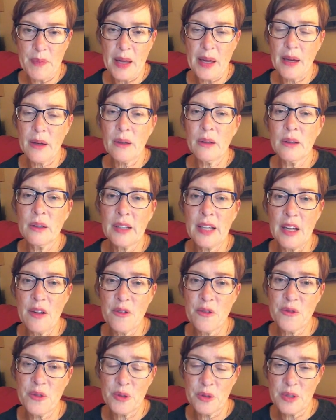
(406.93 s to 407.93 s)
how to look
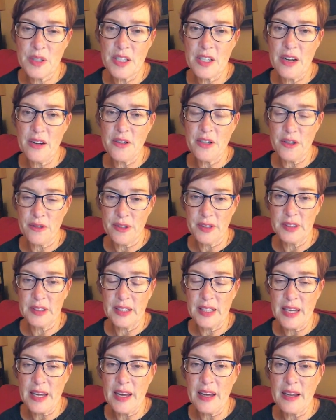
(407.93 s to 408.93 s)
at food differently